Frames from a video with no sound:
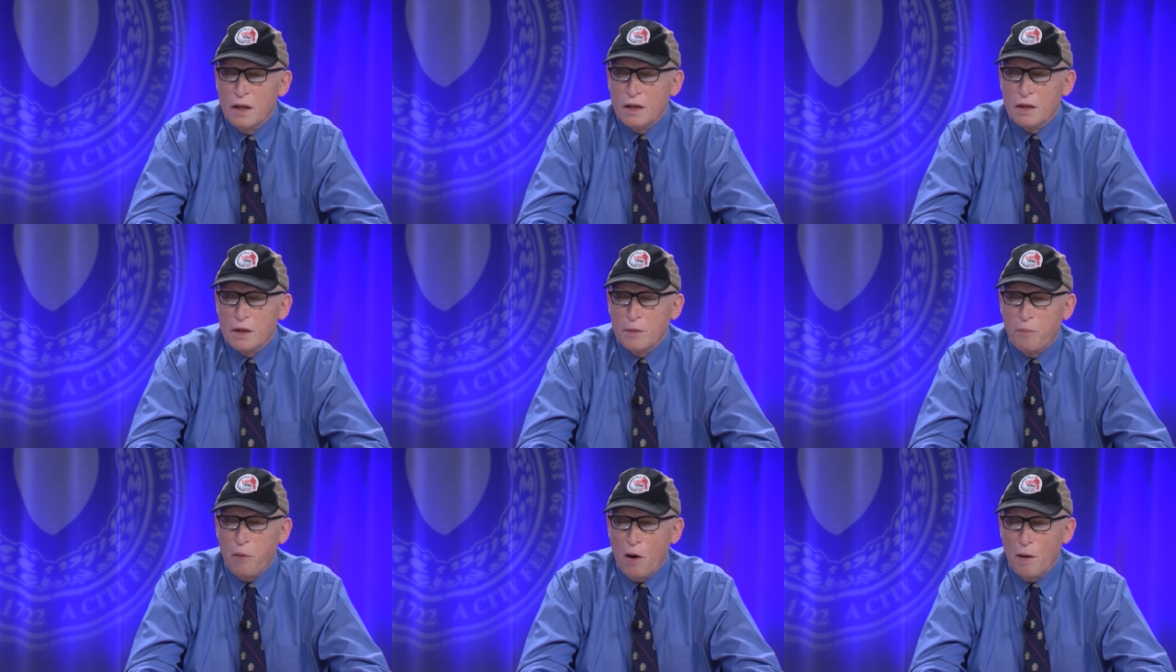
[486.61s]

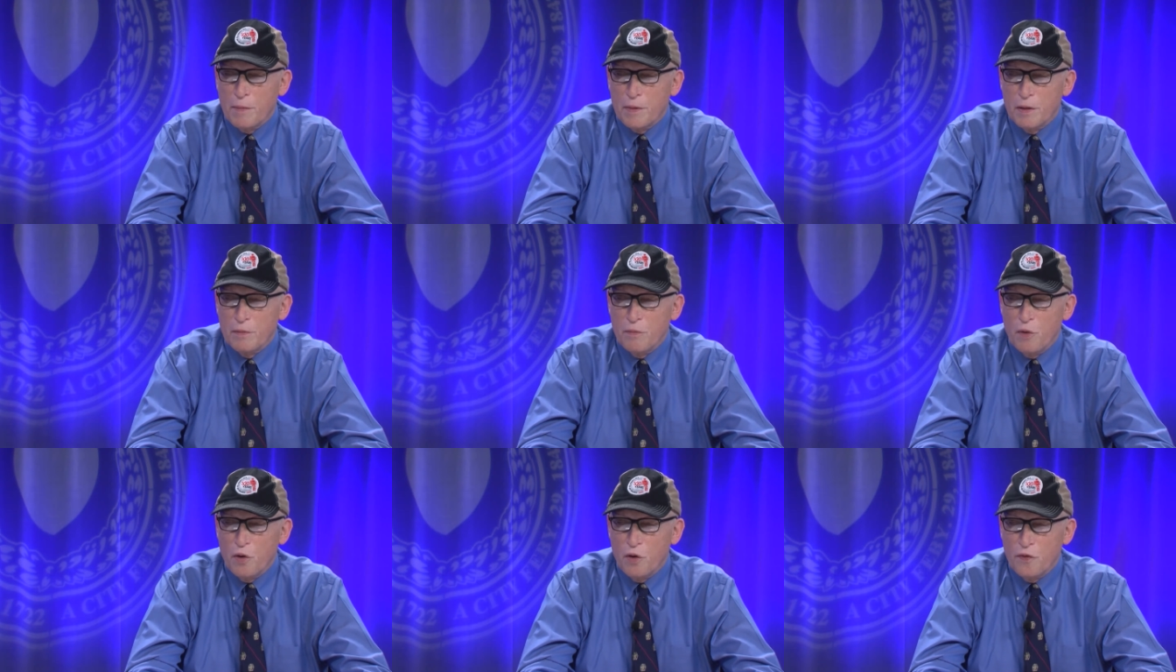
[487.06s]
Department
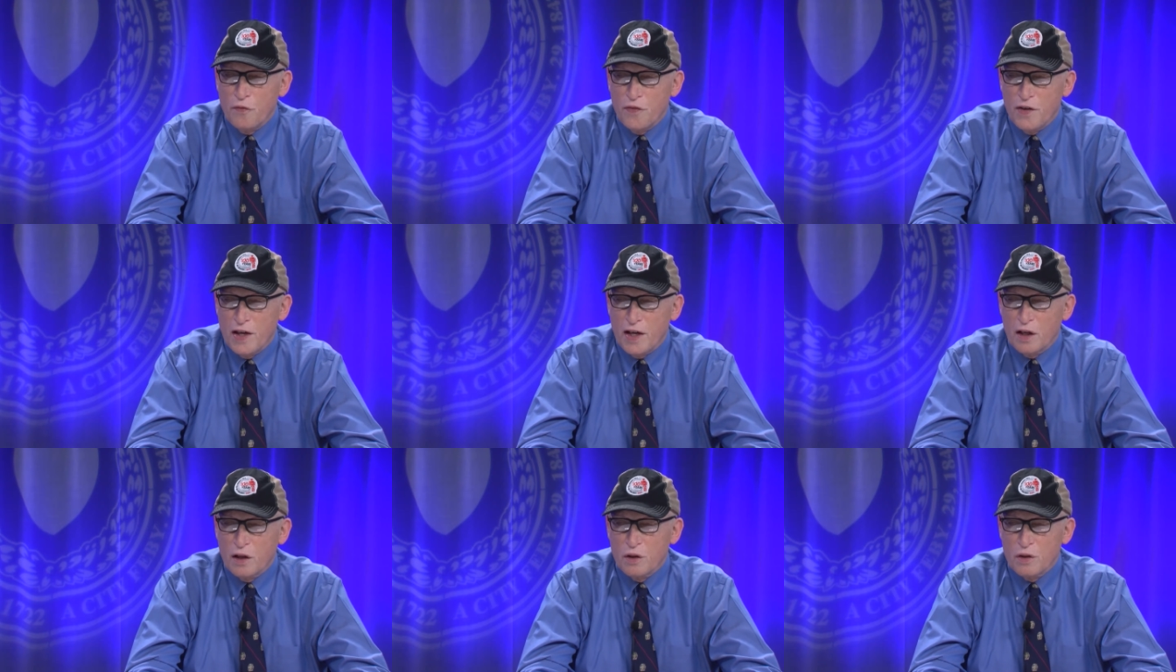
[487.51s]
of Motor
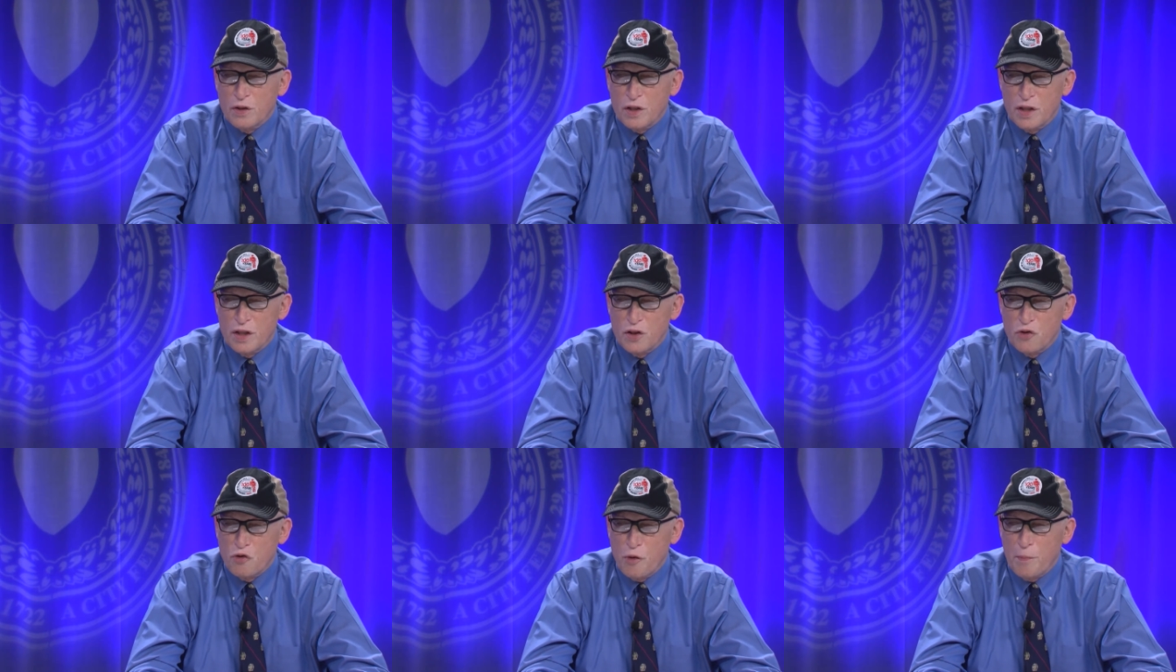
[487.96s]
Vehicles
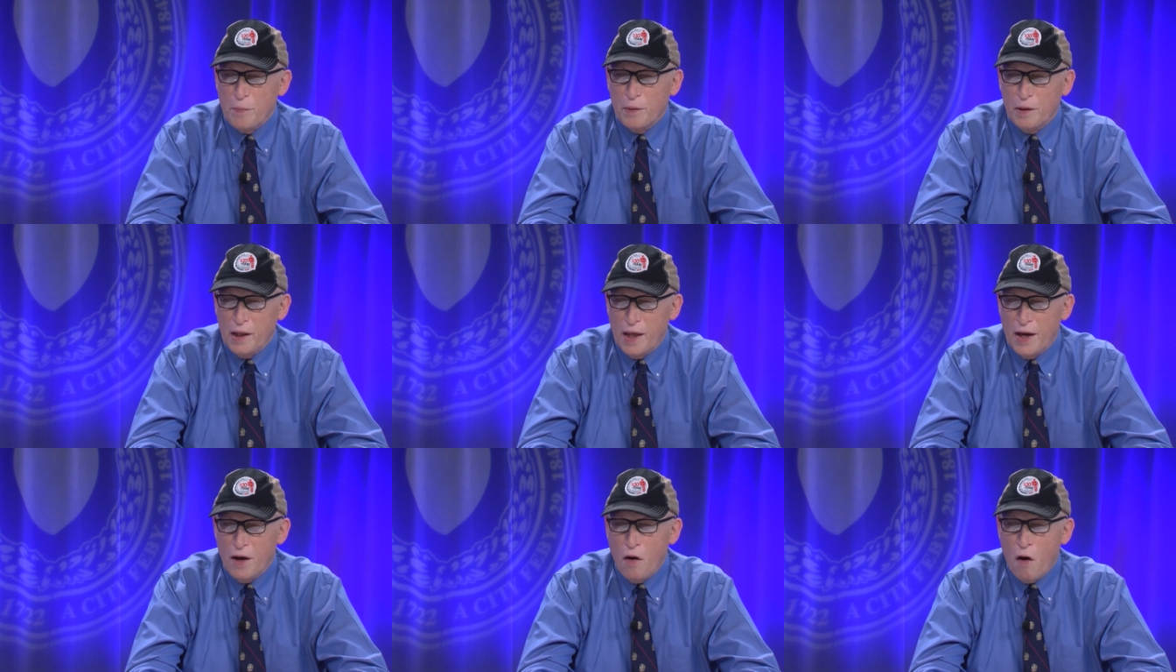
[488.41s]
and
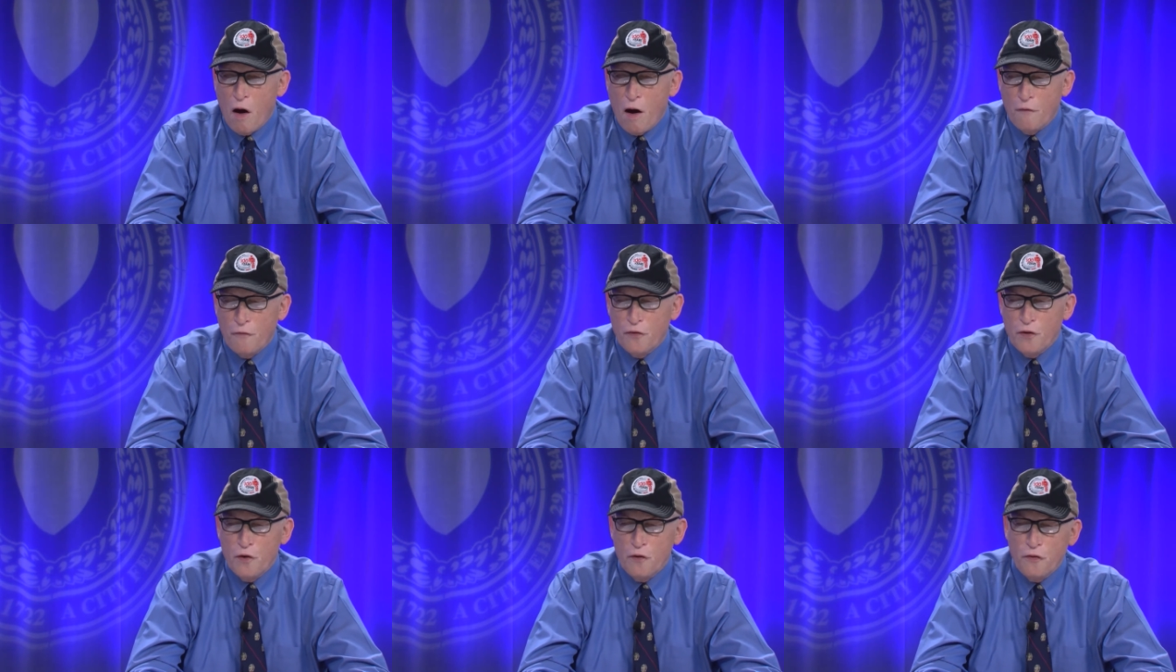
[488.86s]
AAA
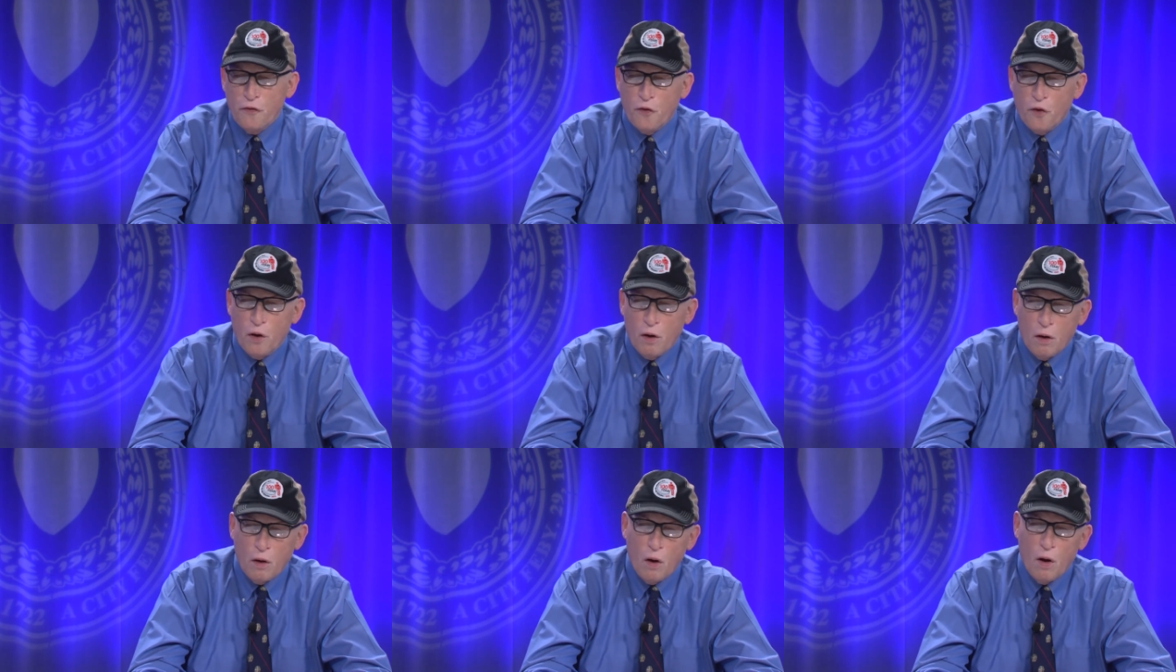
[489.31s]
offer
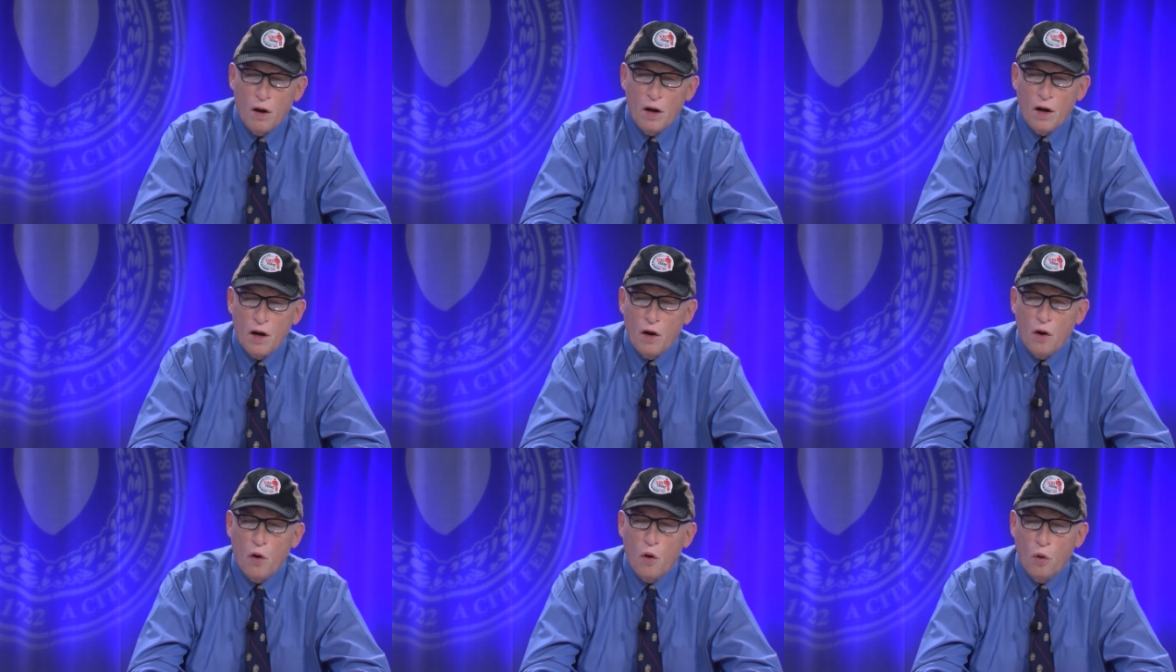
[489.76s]
for
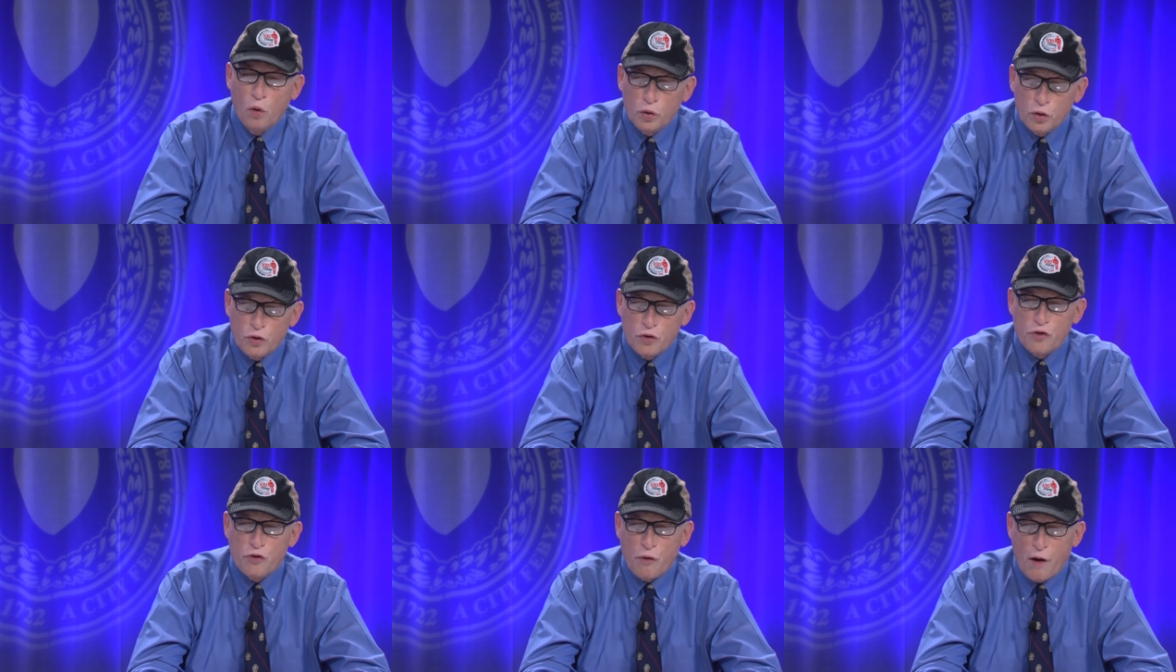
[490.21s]

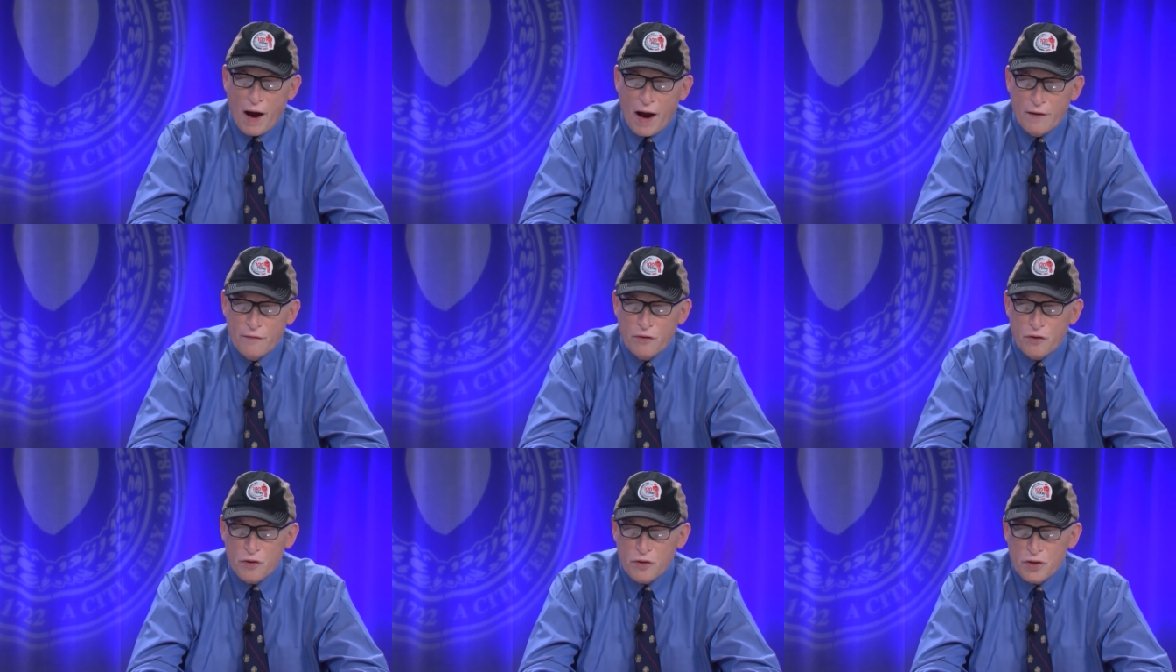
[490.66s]
older
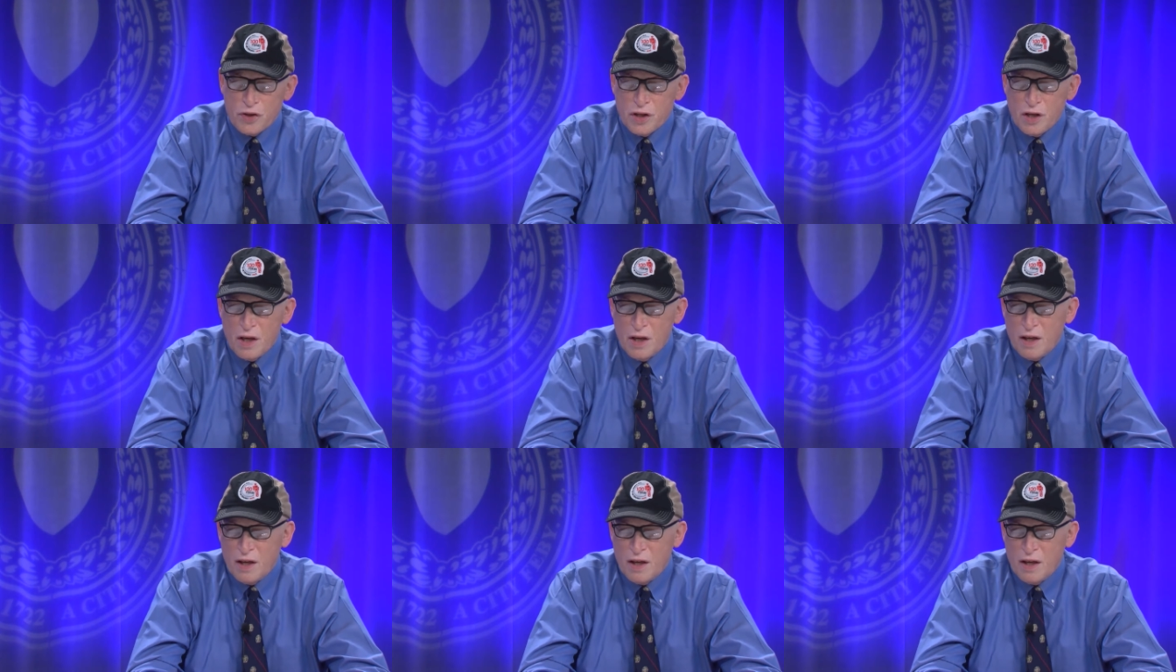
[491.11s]
drivers.